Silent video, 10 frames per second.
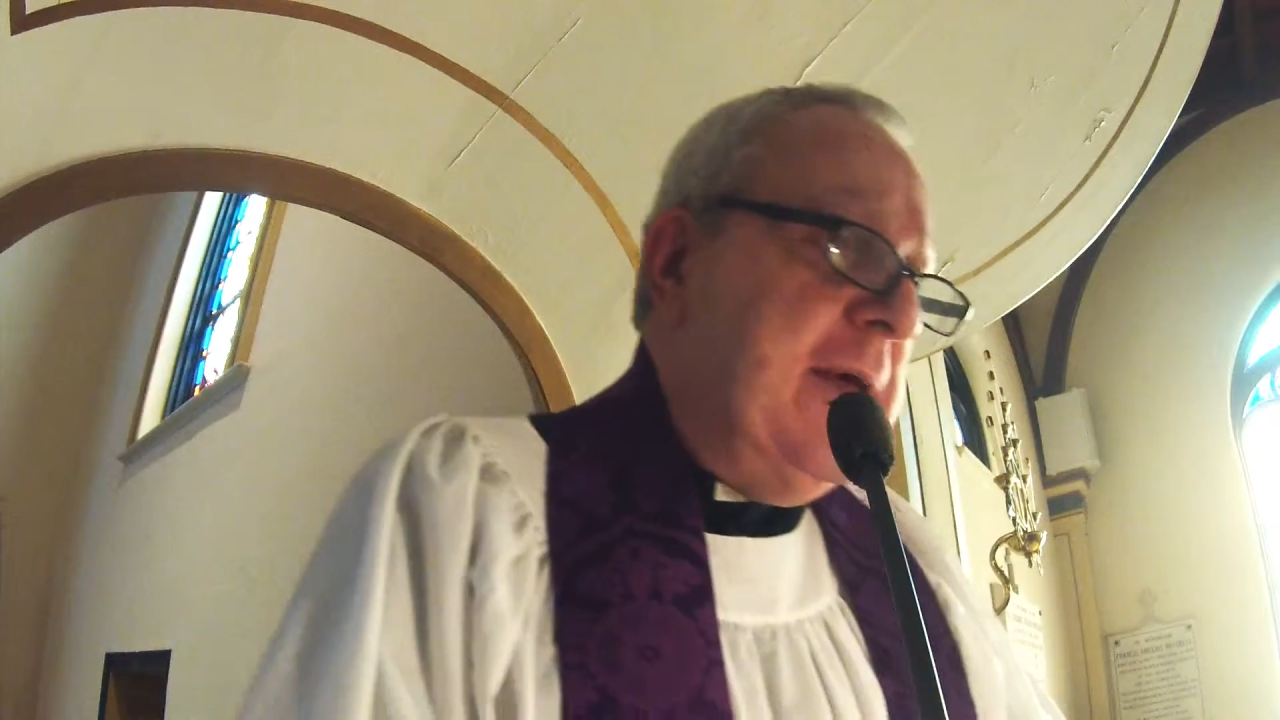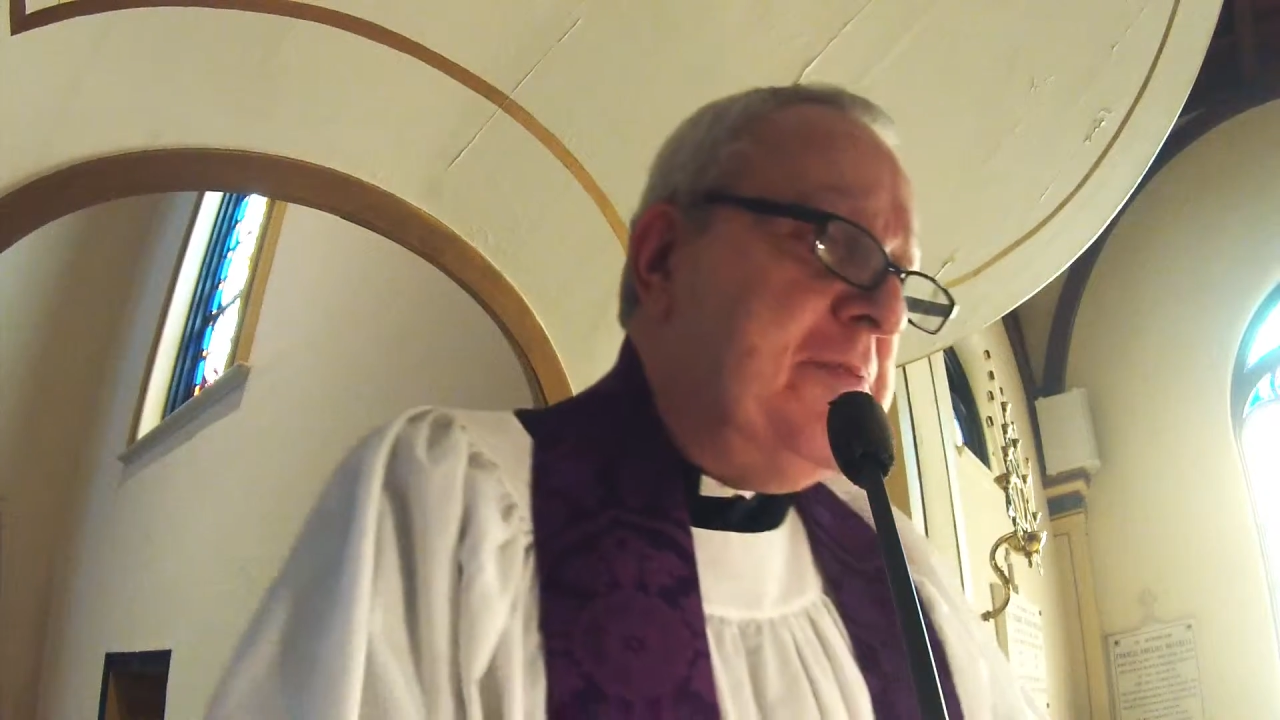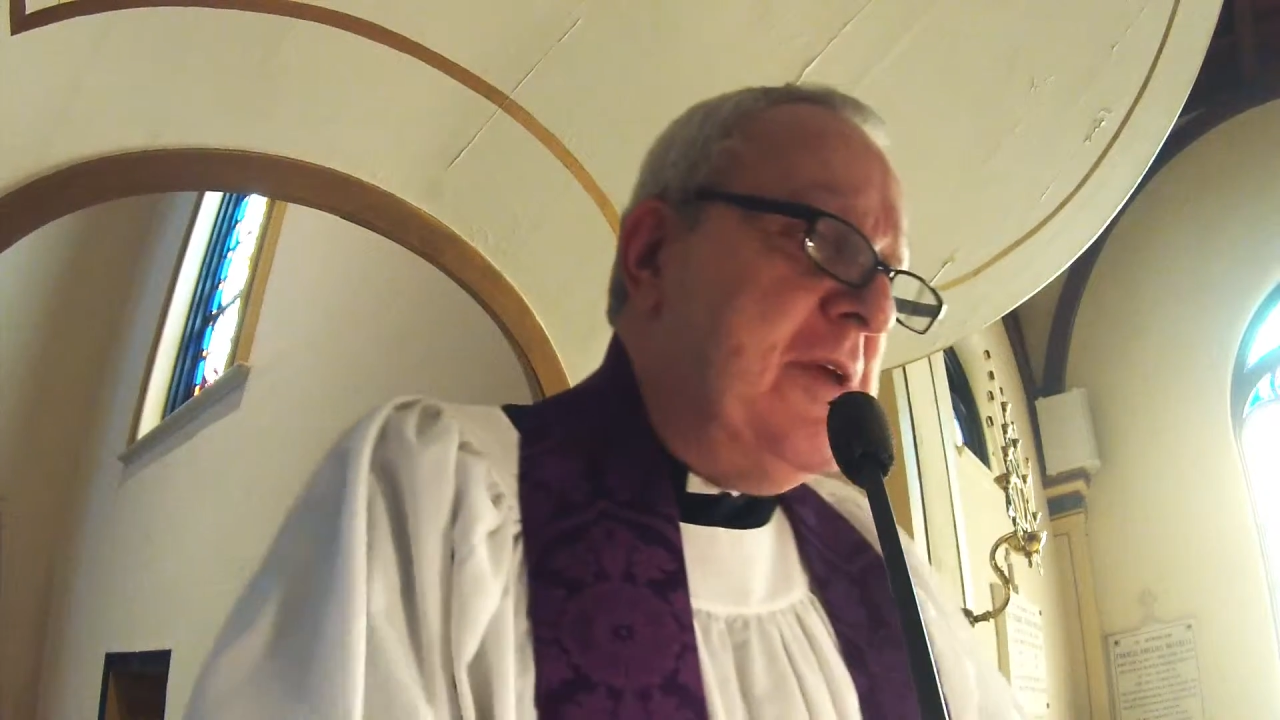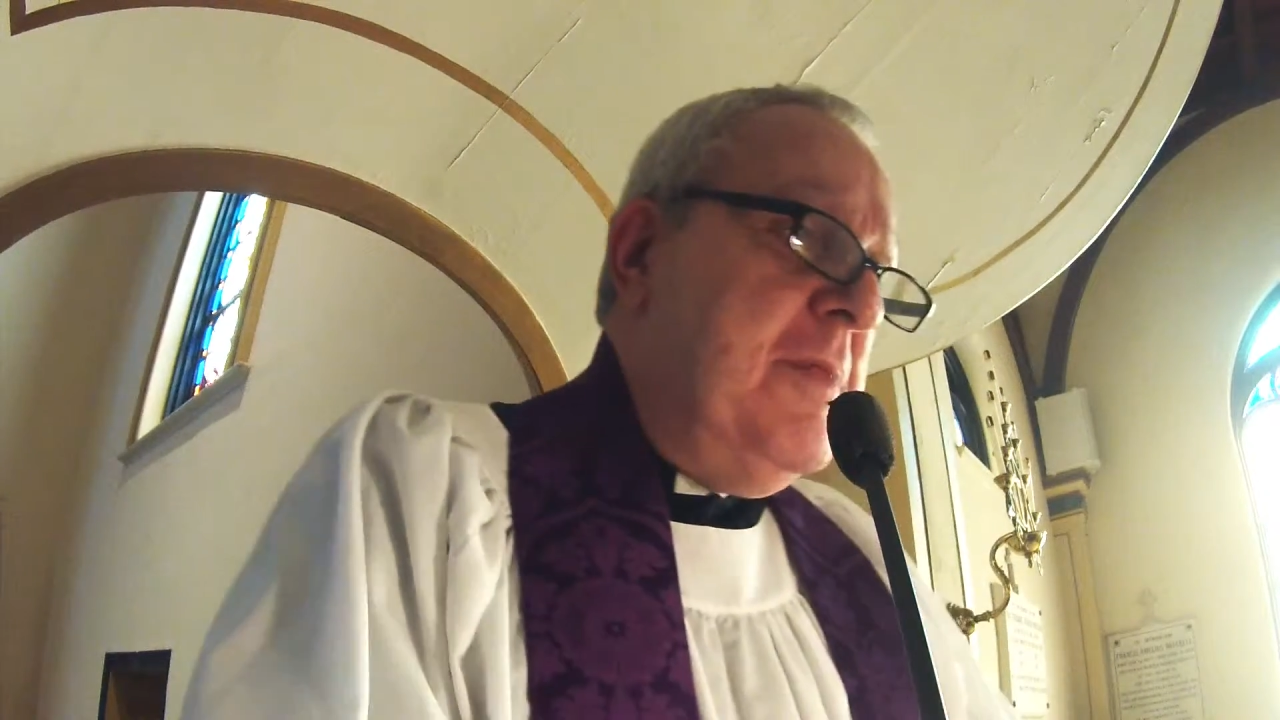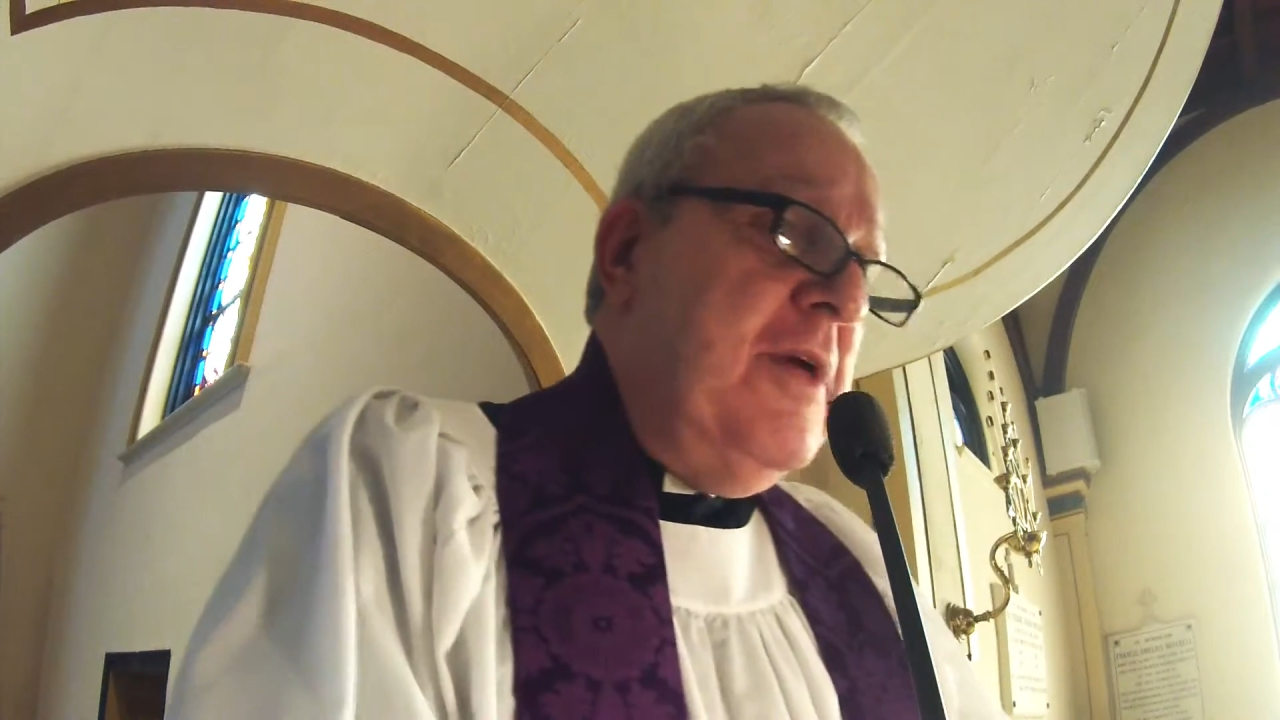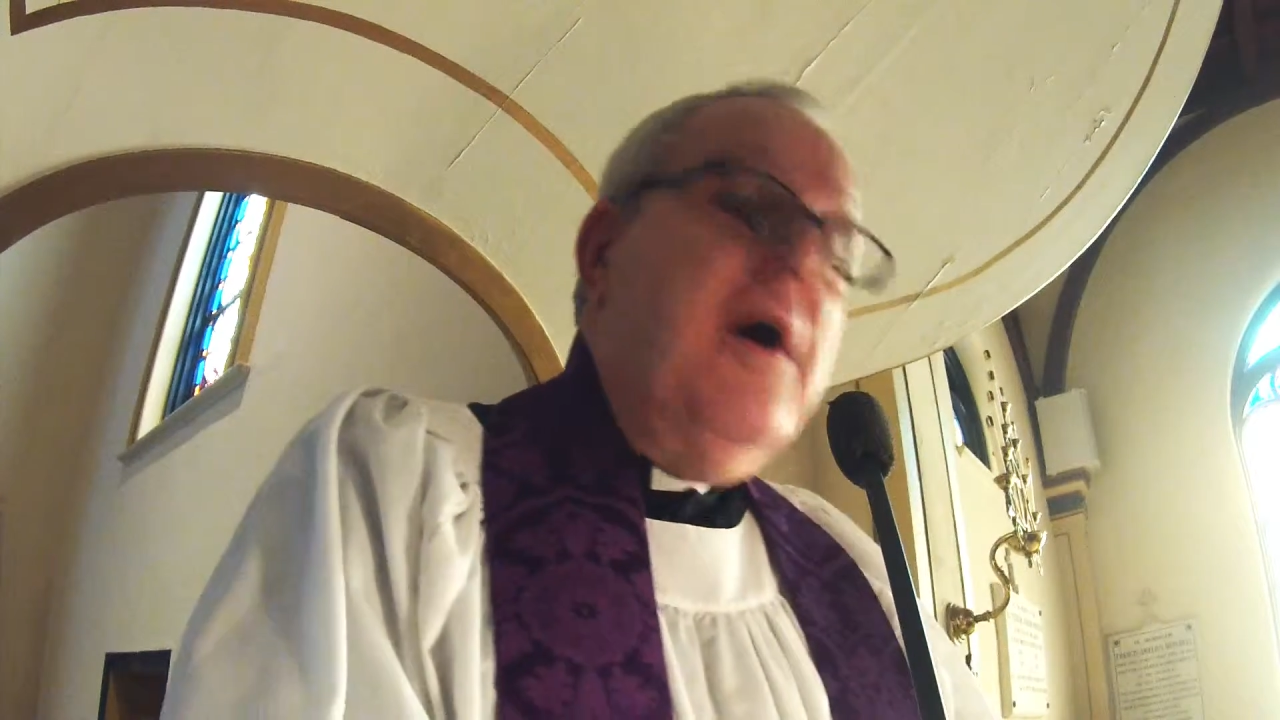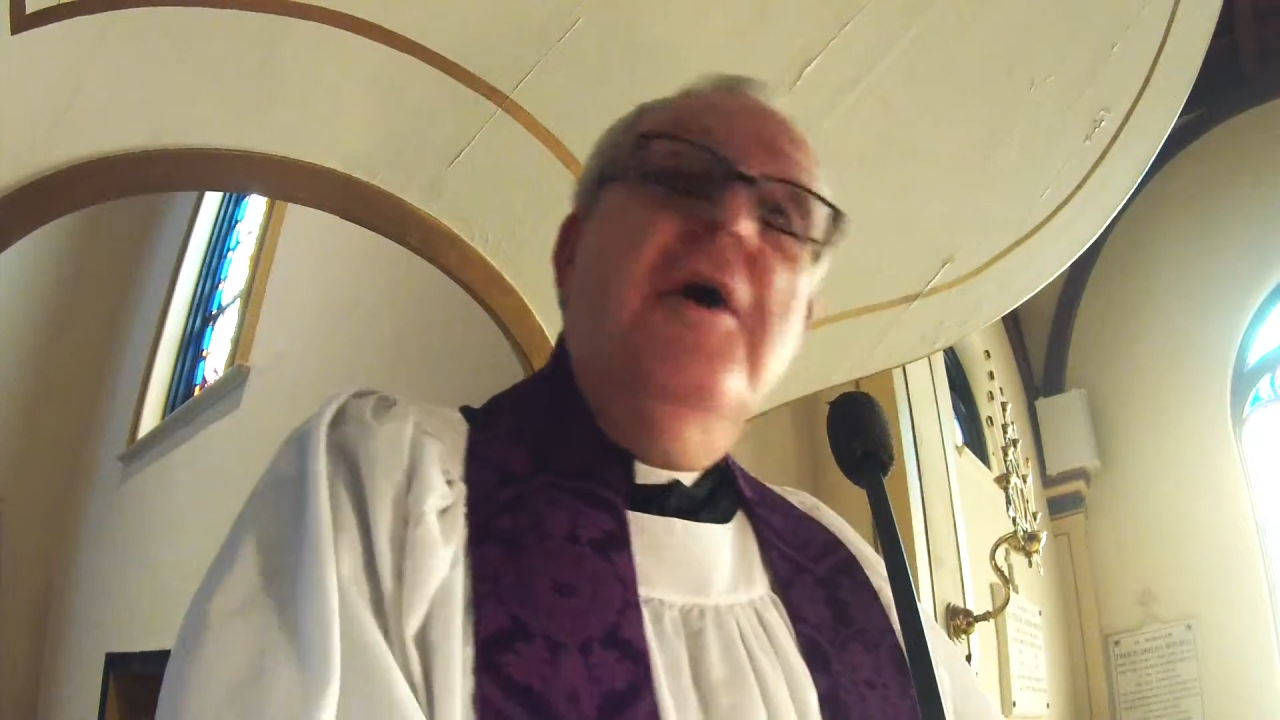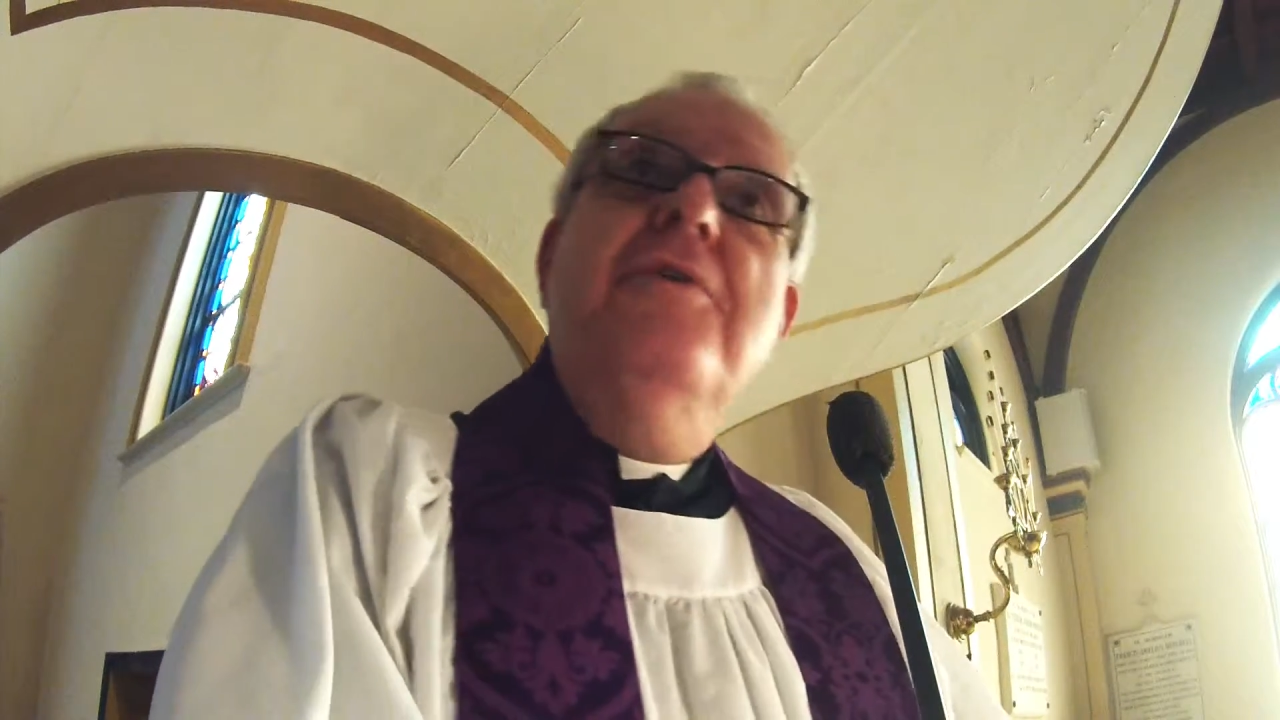up some of the